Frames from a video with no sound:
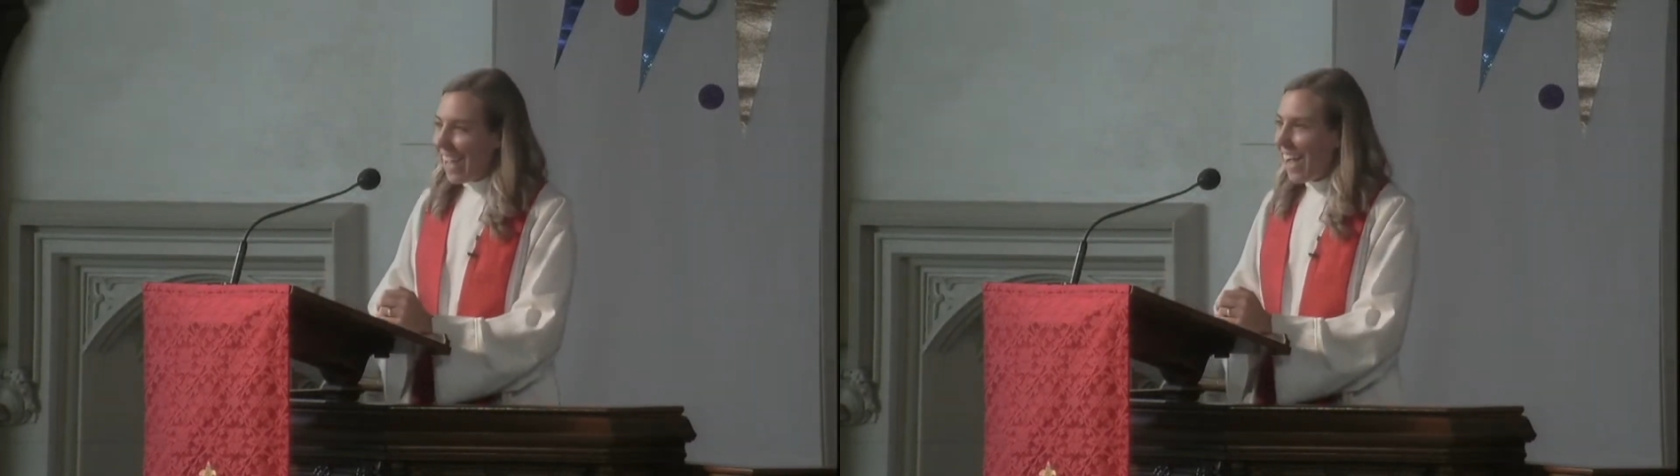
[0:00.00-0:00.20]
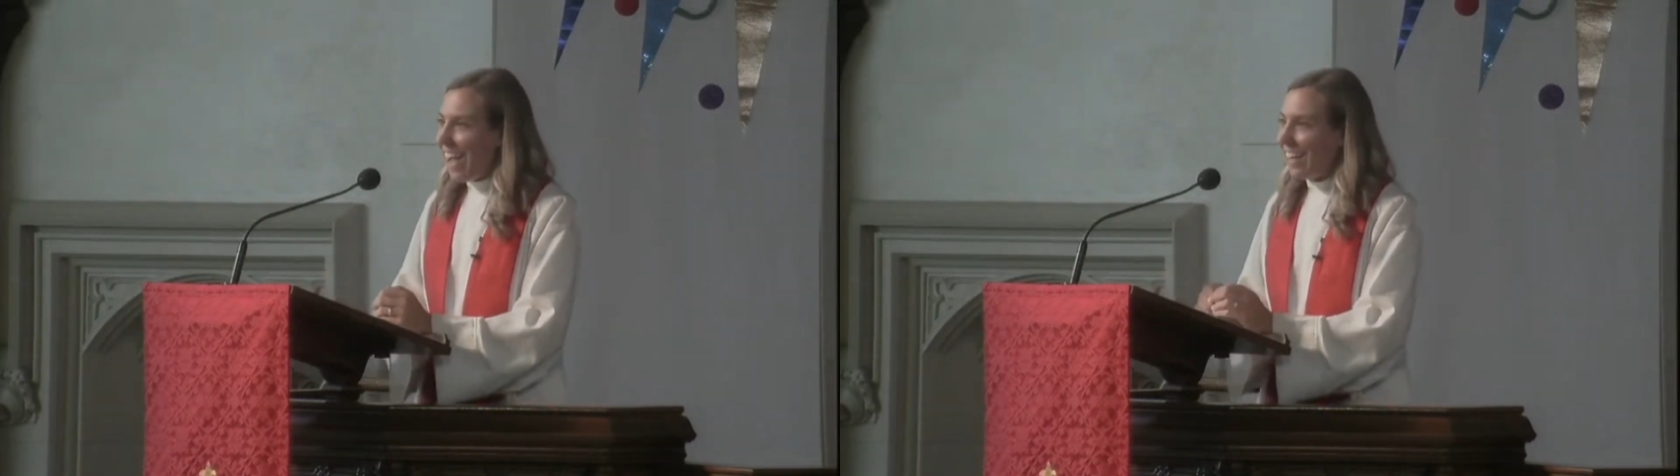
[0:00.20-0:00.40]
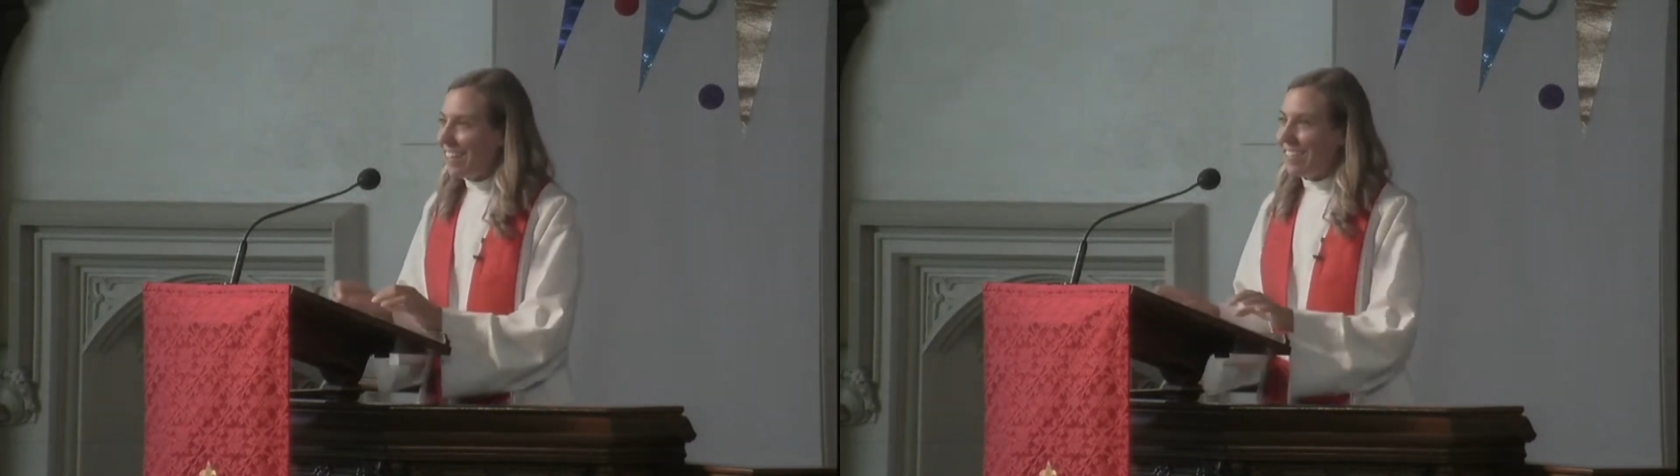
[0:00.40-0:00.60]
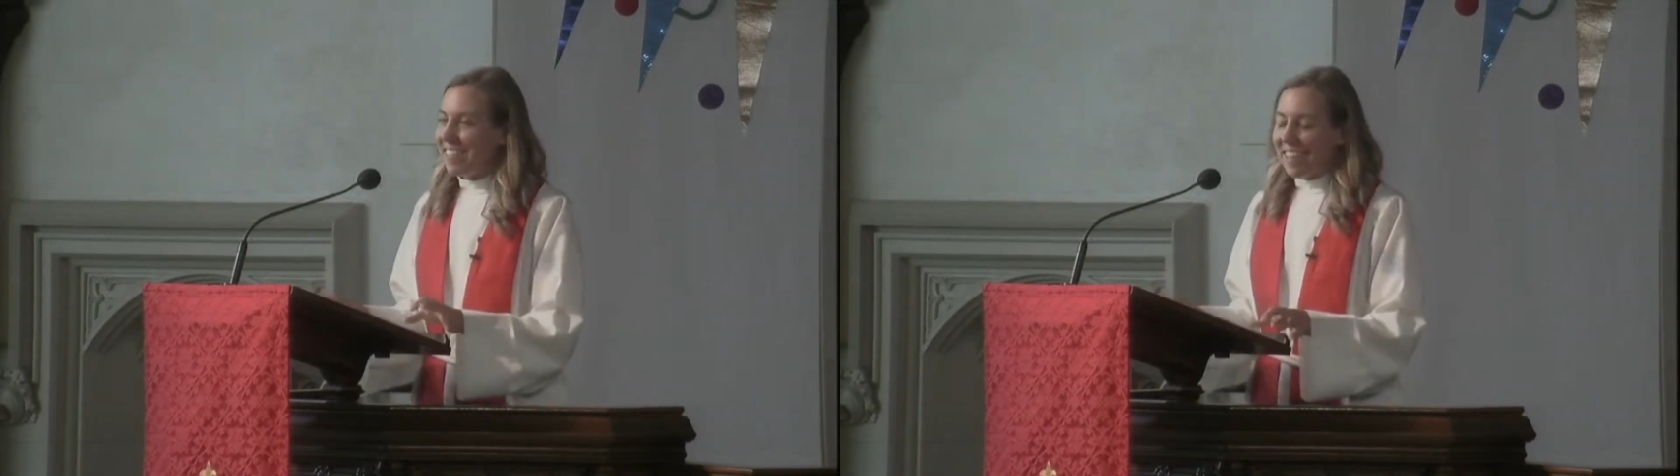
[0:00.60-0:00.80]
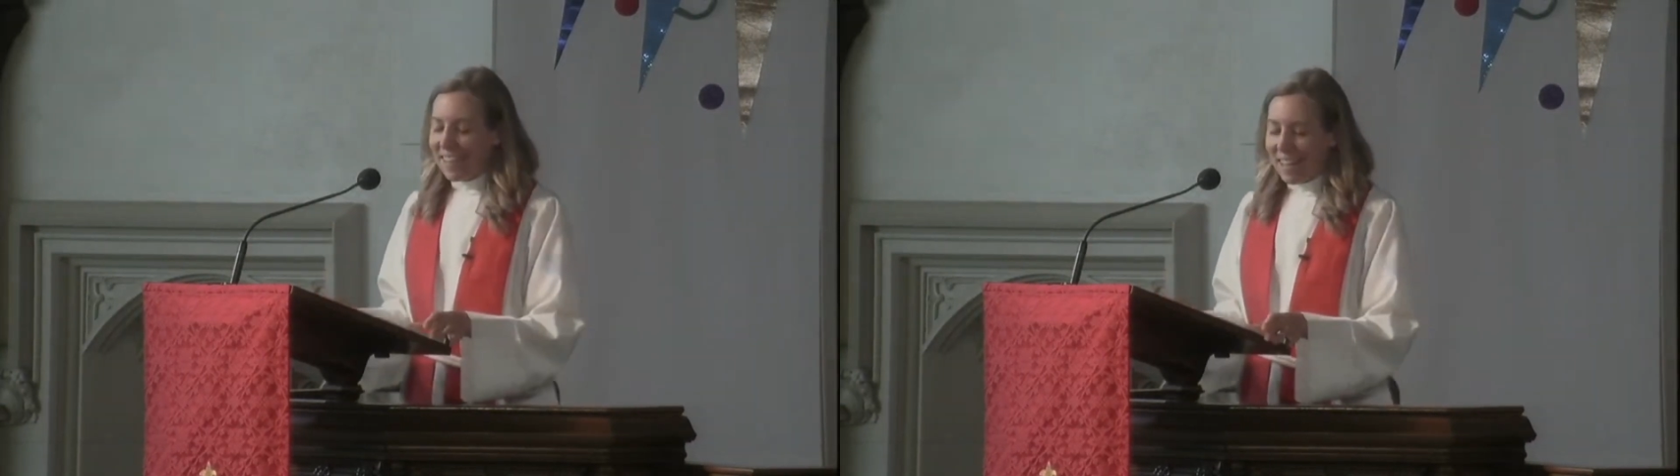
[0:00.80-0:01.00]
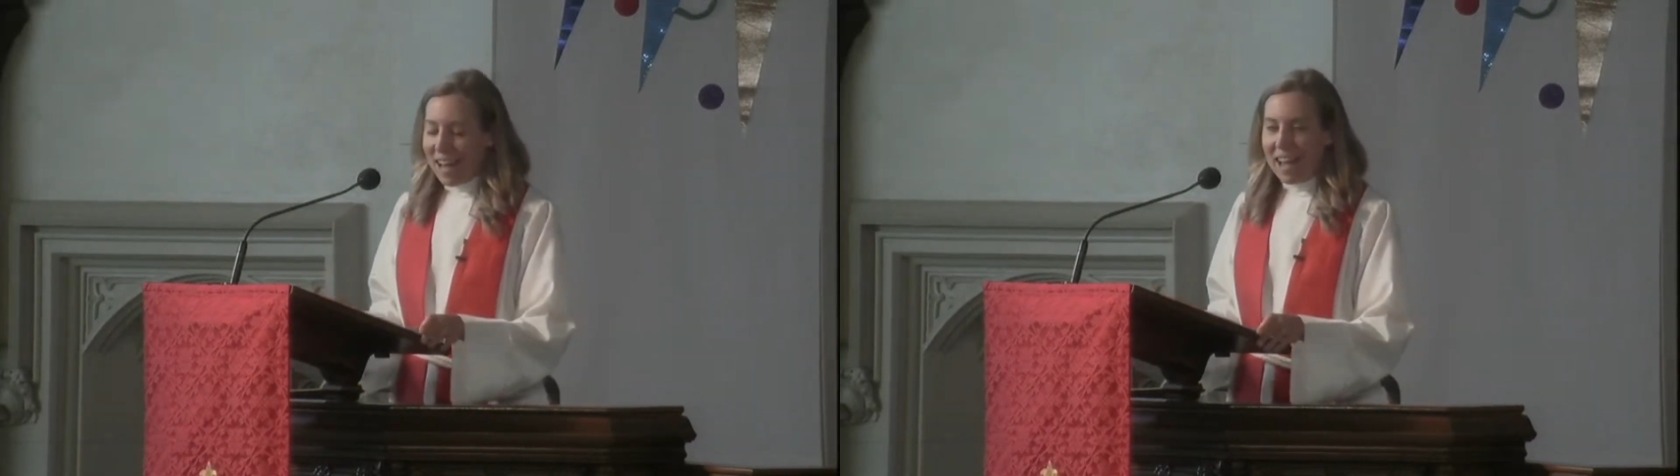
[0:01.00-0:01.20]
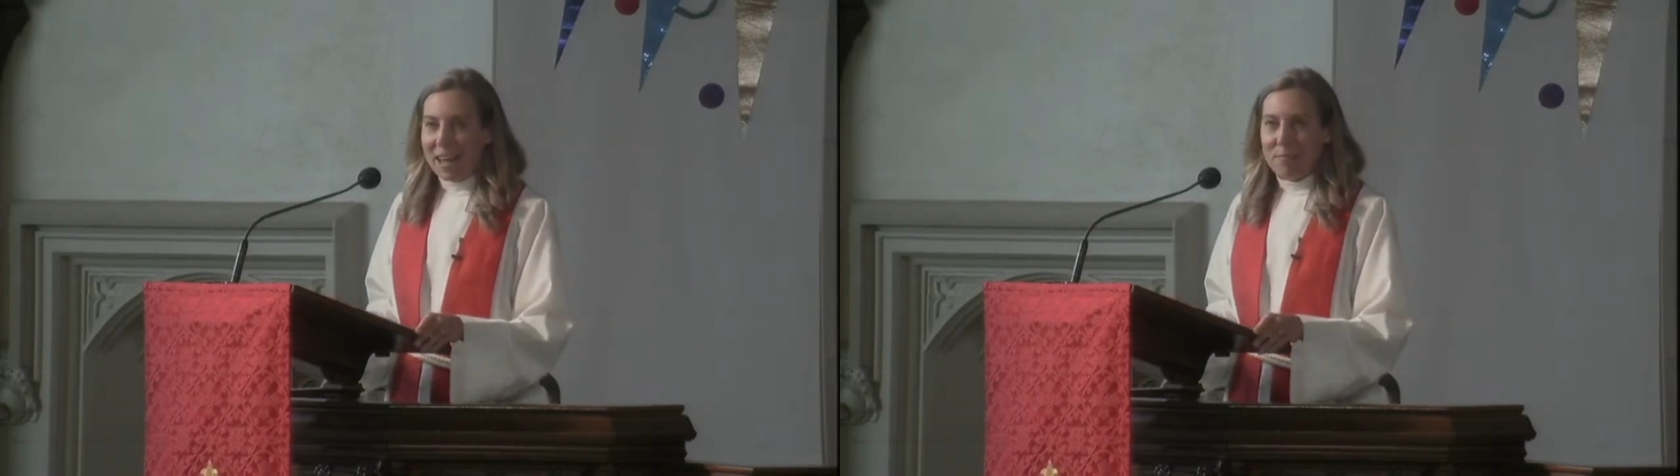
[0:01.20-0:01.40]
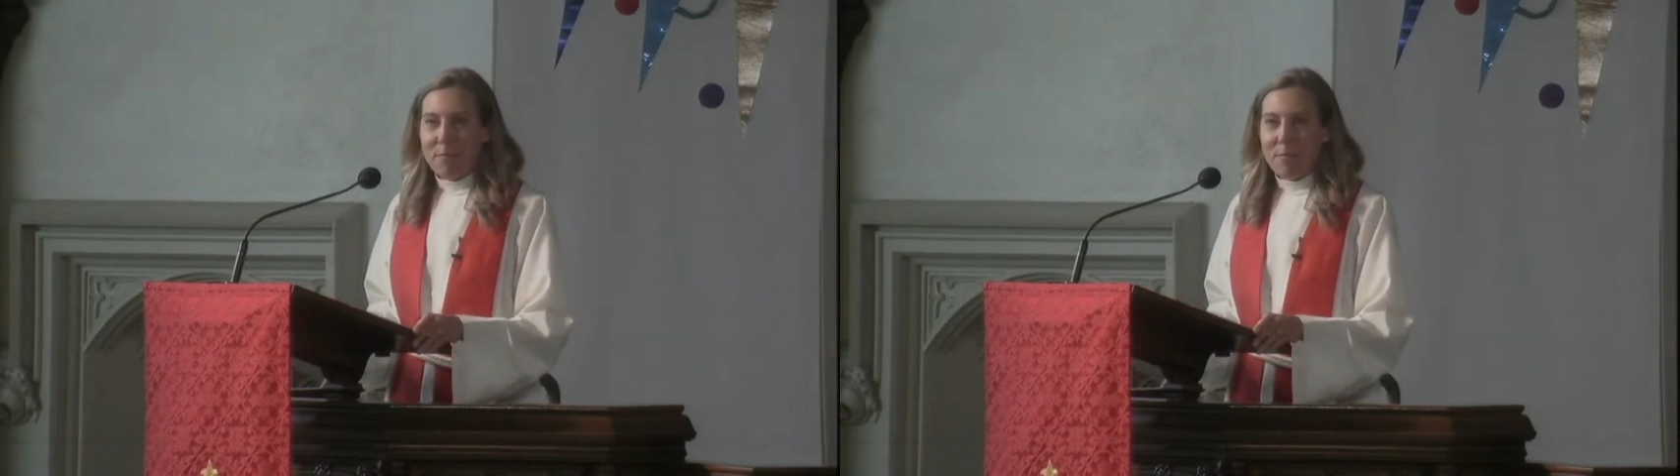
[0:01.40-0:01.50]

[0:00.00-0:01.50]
I like to say that I am a